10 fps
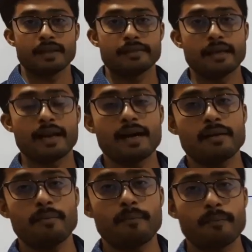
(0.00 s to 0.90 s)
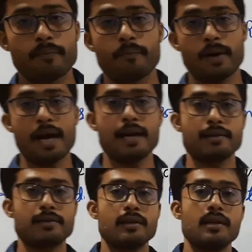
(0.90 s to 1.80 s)
There are
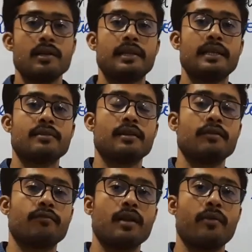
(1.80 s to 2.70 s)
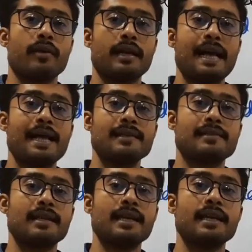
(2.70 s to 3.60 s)
plants, the sunflower,
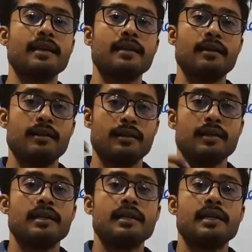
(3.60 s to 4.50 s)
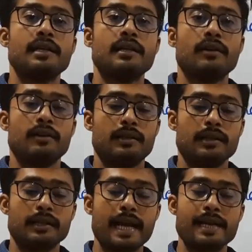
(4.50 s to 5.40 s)
as they
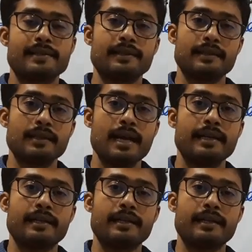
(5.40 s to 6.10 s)
get sunlight